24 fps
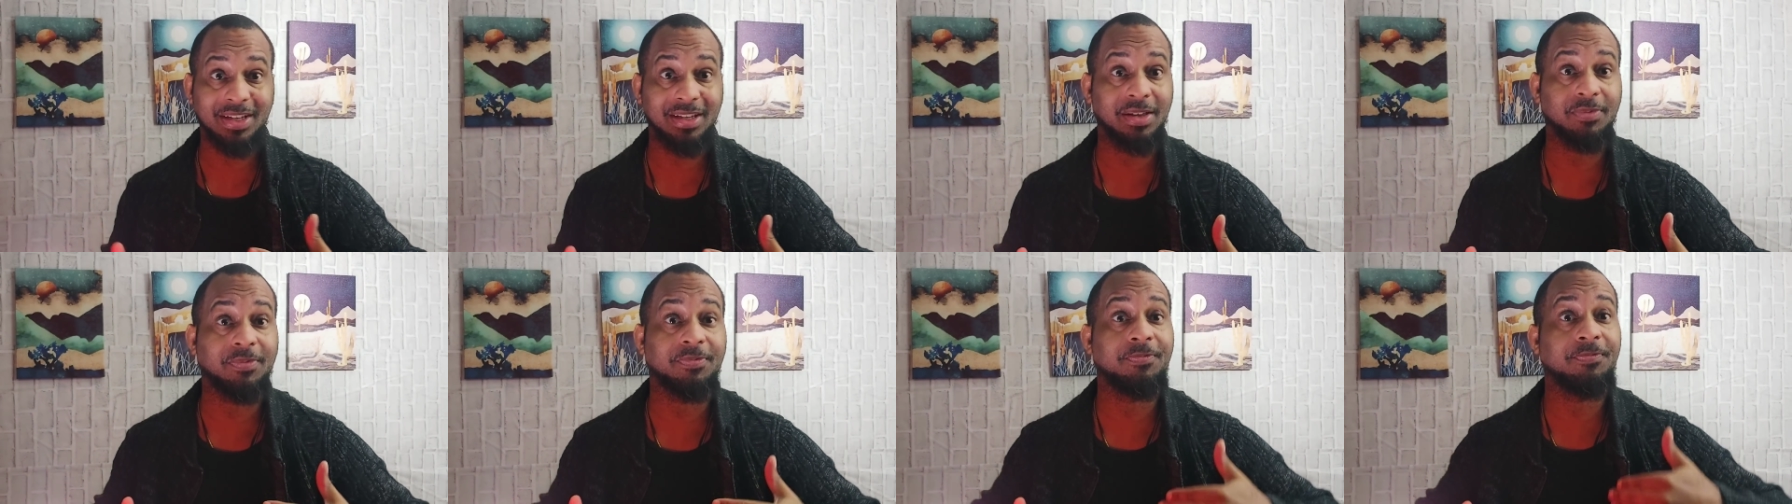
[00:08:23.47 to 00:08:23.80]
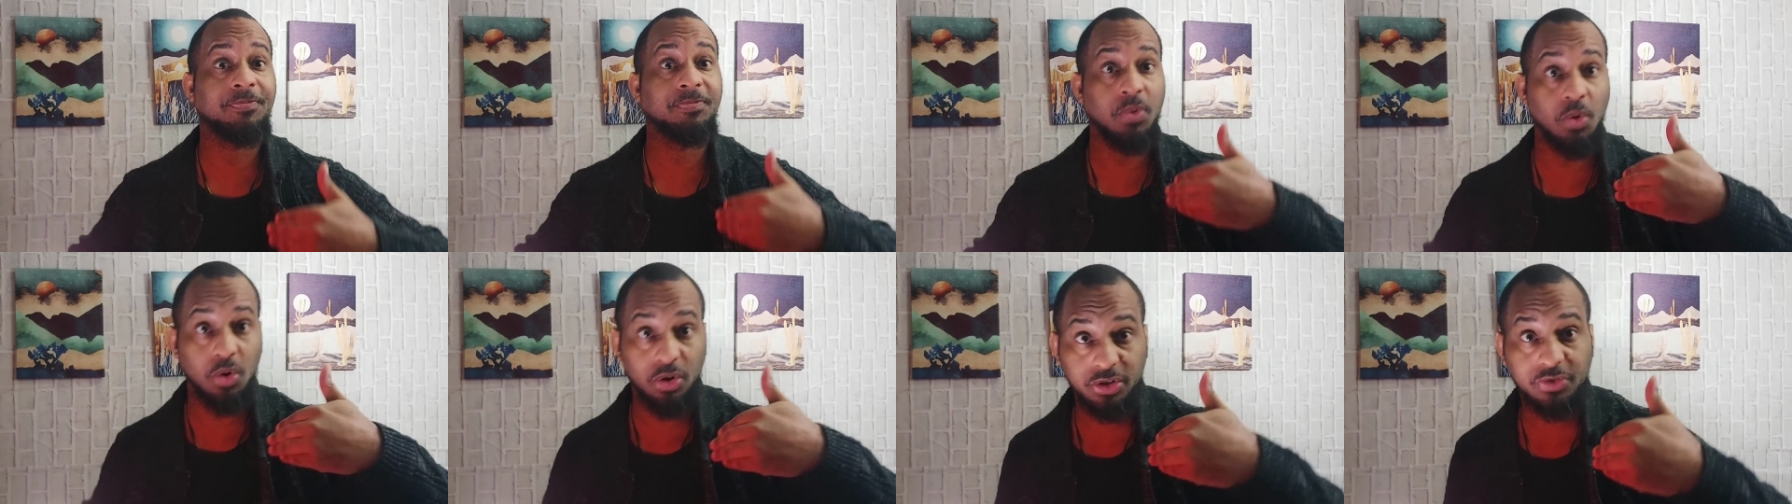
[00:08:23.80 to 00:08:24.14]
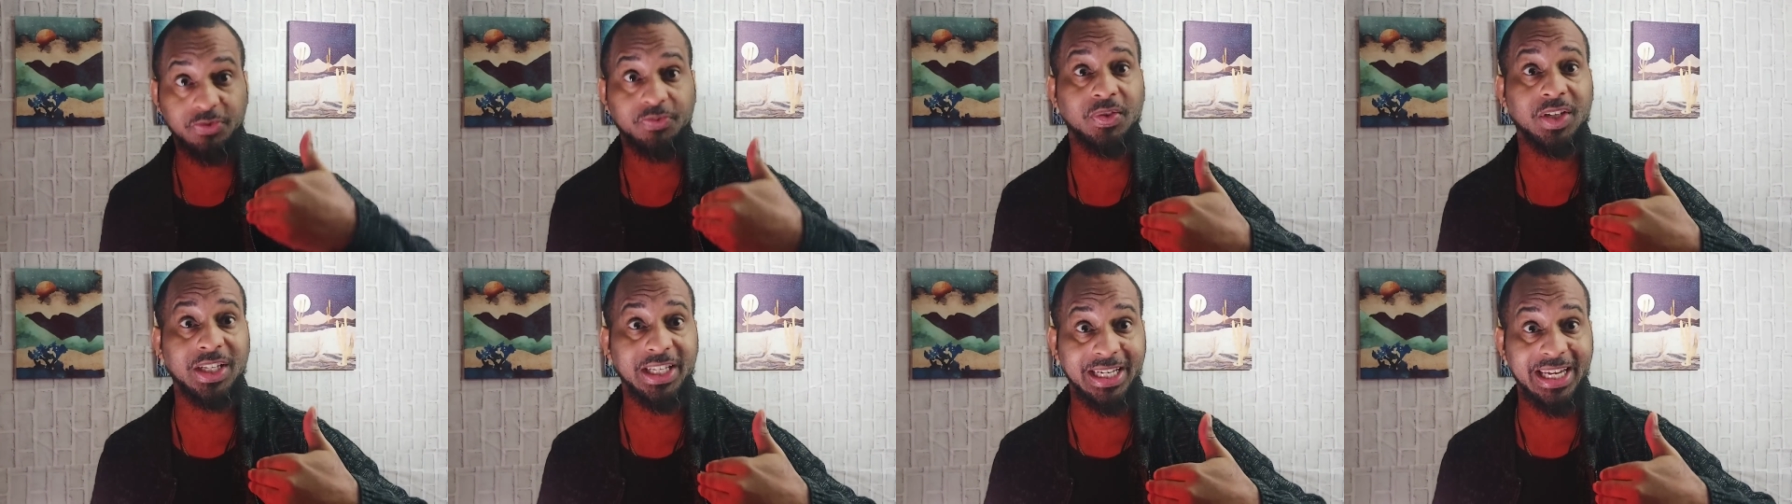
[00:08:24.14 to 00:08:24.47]
to
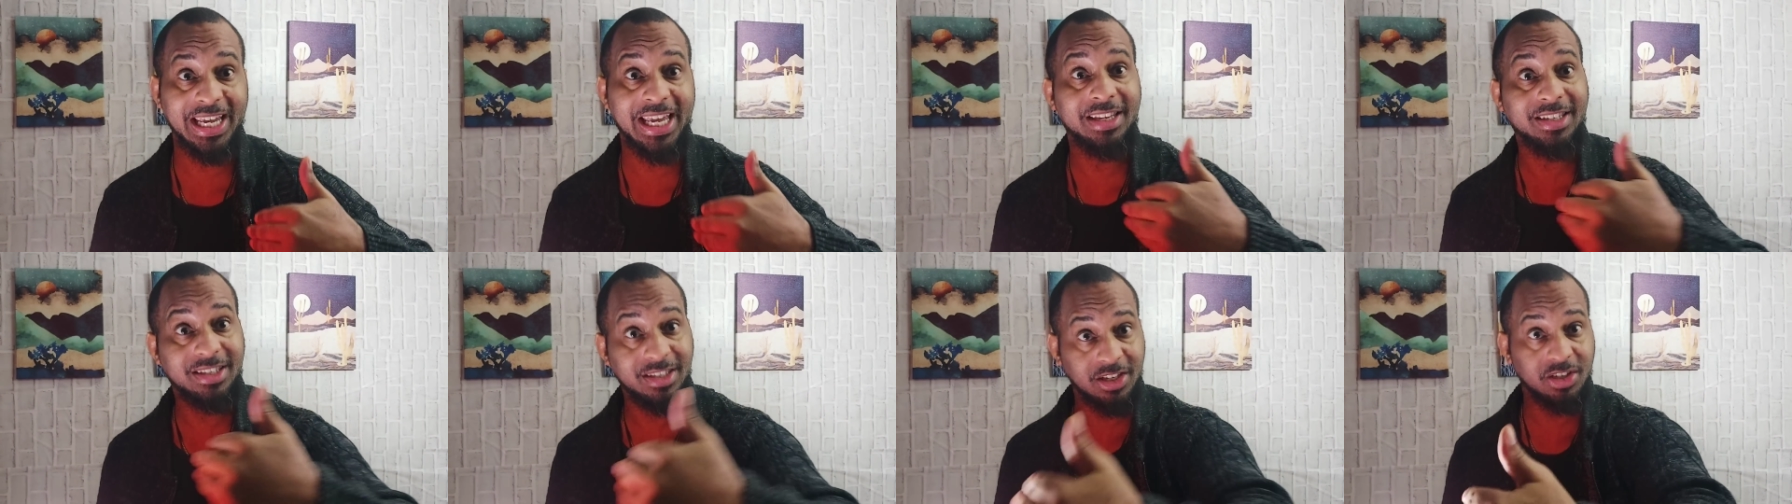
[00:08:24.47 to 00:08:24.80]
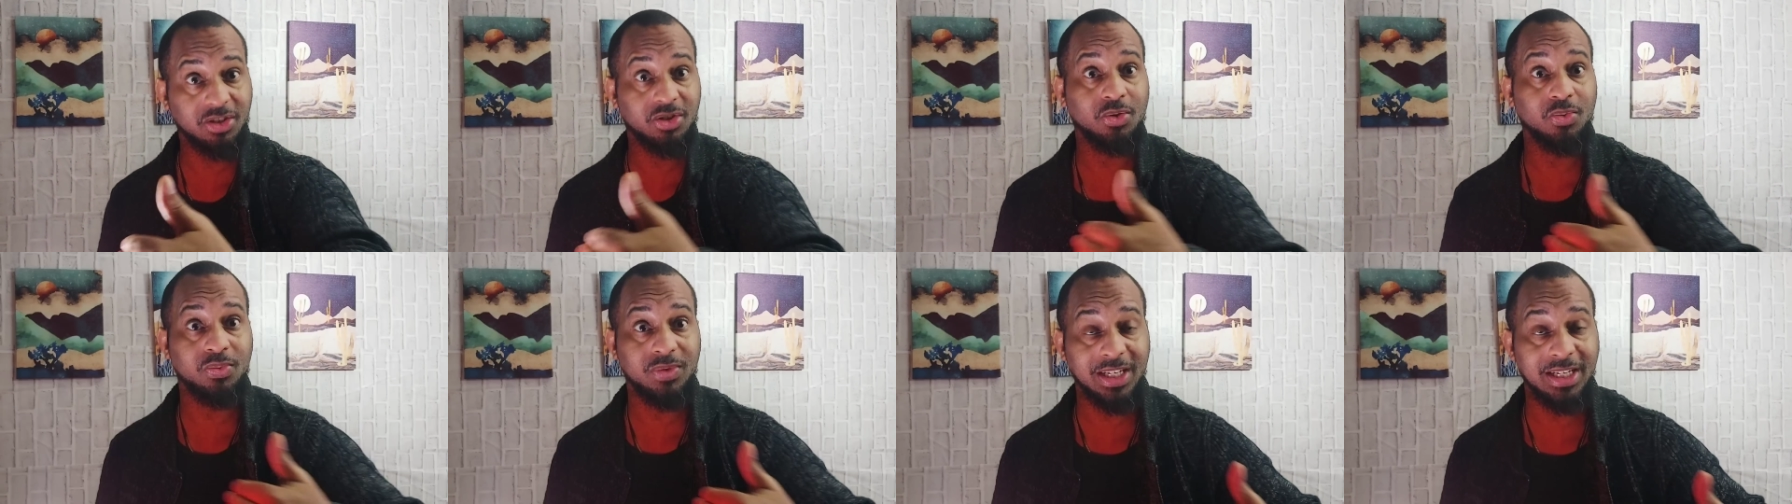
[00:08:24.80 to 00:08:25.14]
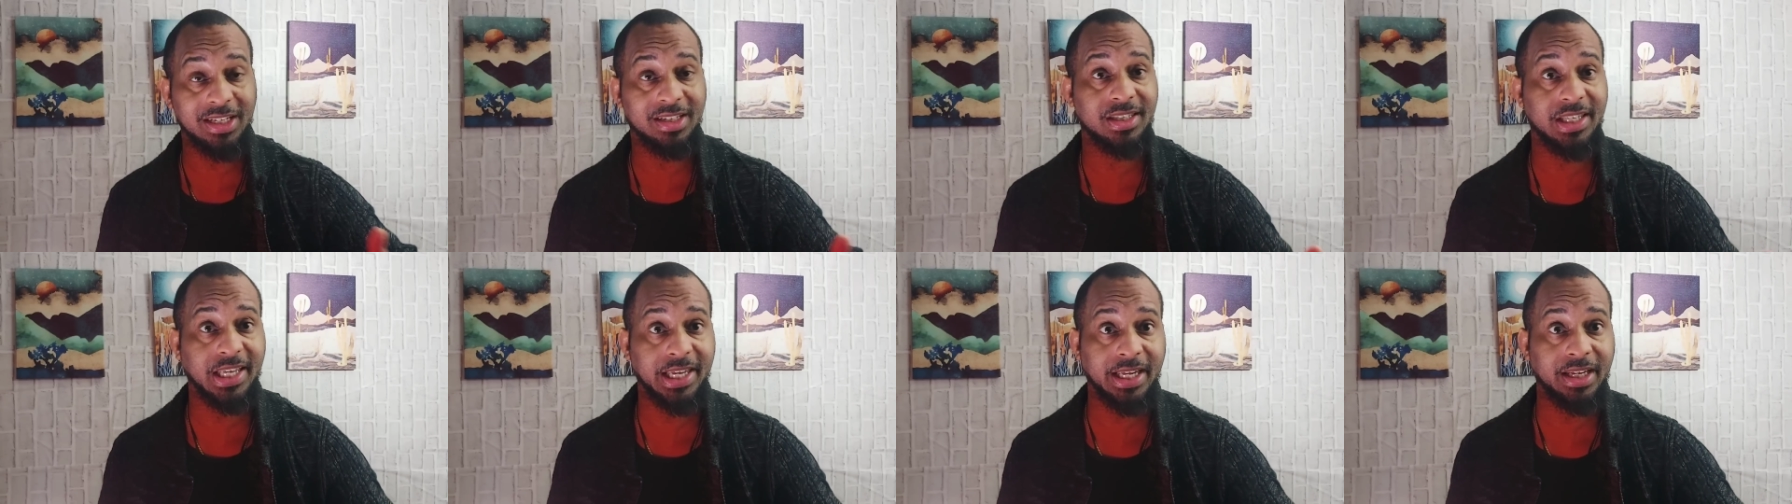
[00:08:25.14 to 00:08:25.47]
forcefully institute
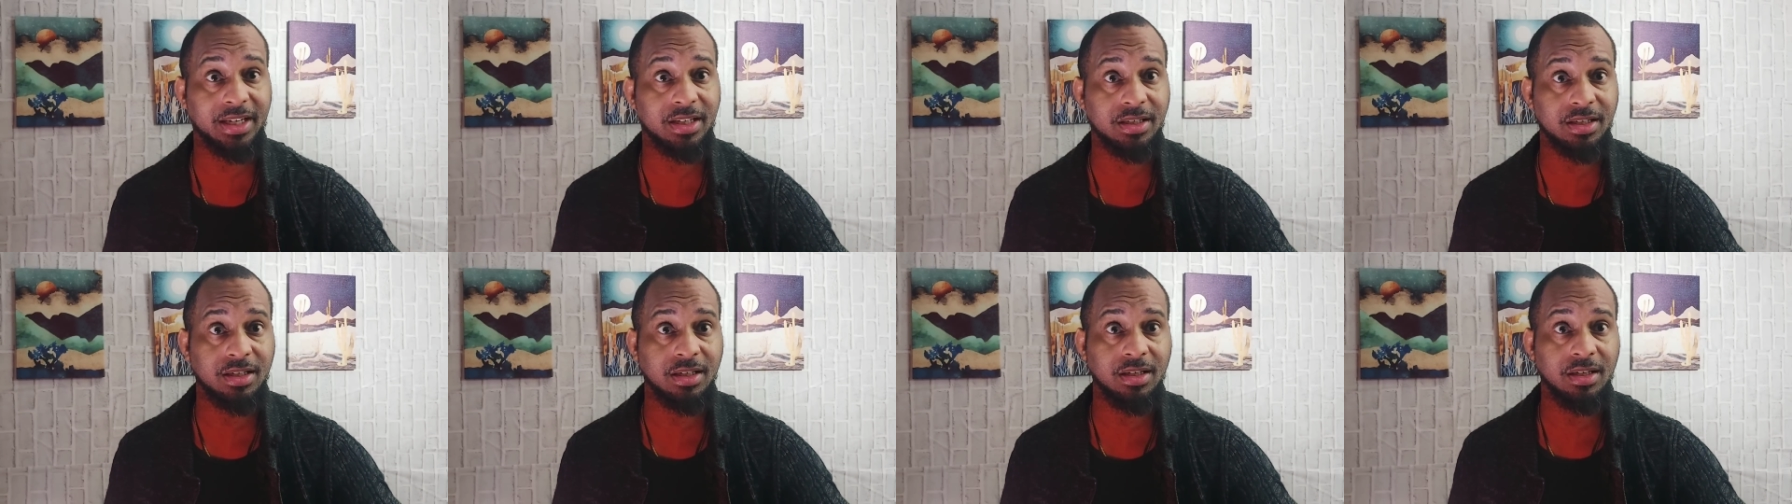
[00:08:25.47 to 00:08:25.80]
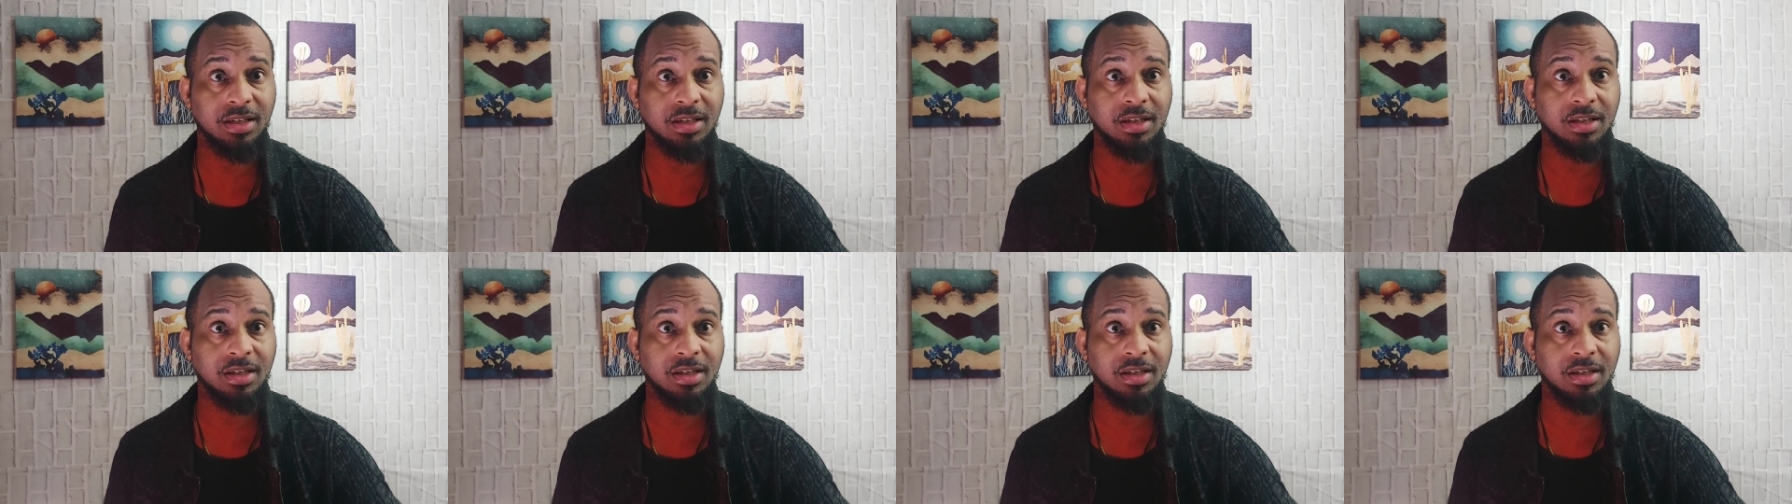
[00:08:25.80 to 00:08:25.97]
these things.